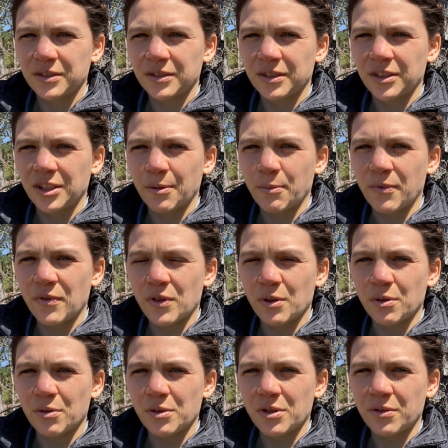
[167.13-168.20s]
some of
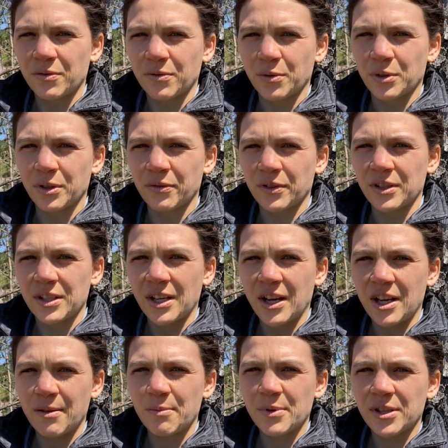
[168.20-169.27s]
those 4 different
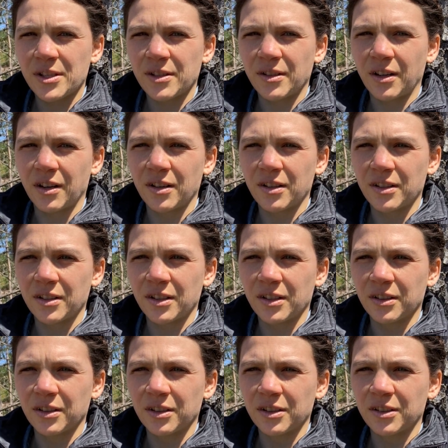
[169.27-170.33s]
types are
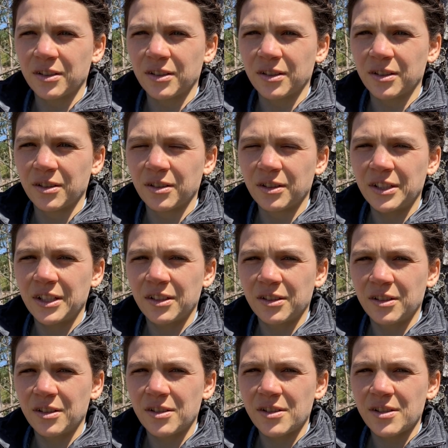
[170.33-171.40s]
early
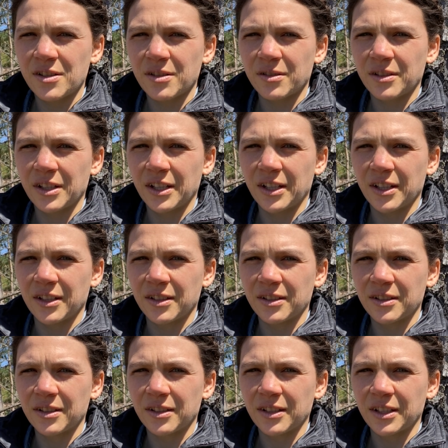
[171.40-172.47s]
alerts, and
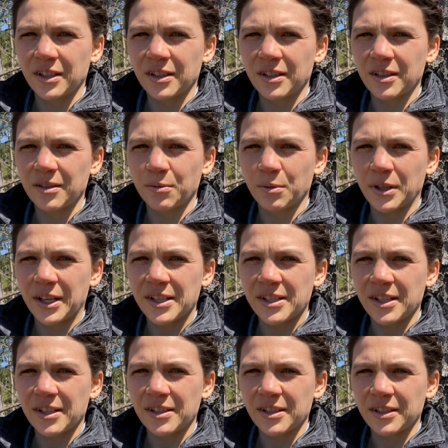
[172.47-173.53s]
like what I
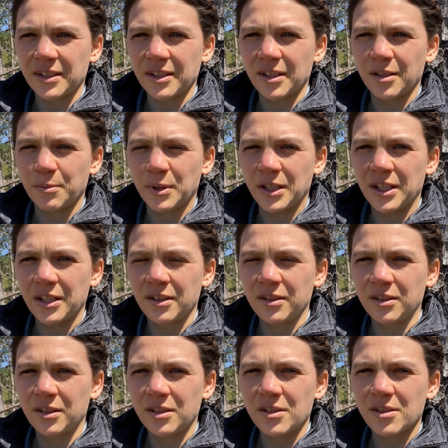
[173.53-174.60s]
say is immediate
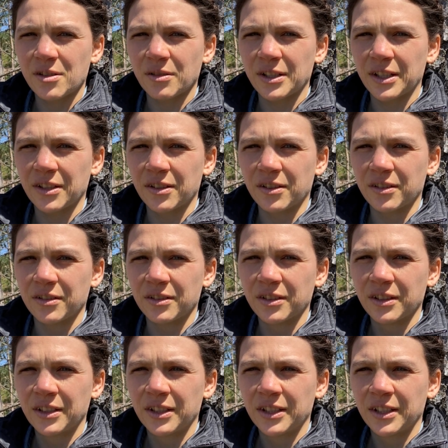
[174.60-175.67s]
alerts. So like
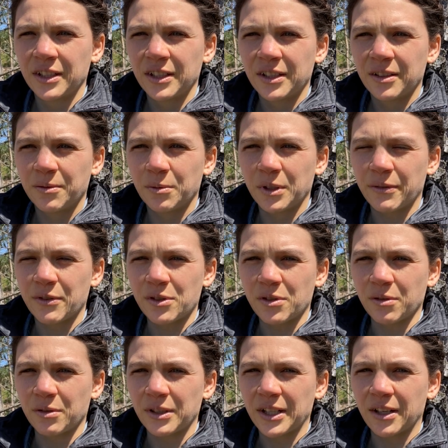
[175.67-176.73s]
whatever's
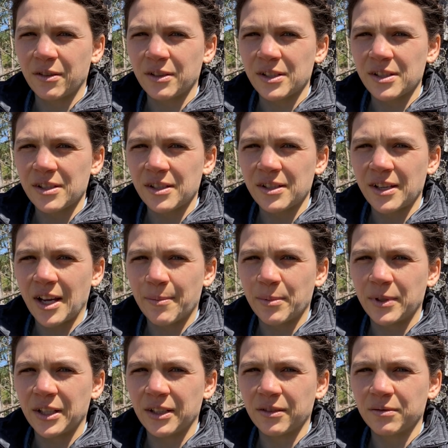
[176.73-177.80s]
going down is
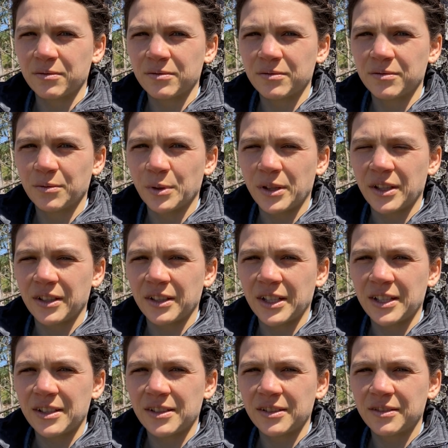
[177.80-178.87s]
happening within
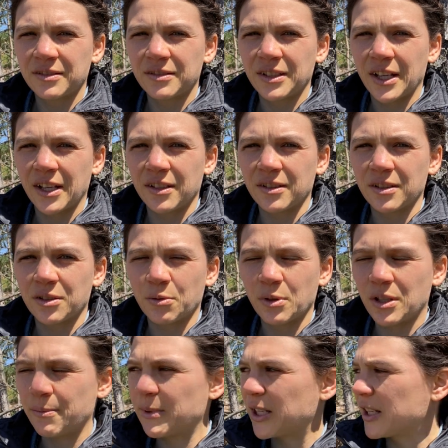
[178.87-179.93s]
like 10 to
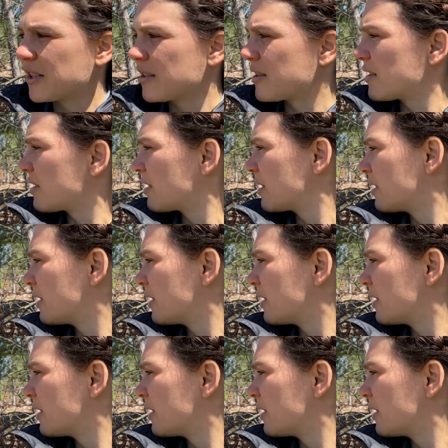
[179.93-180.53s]
20 minutes.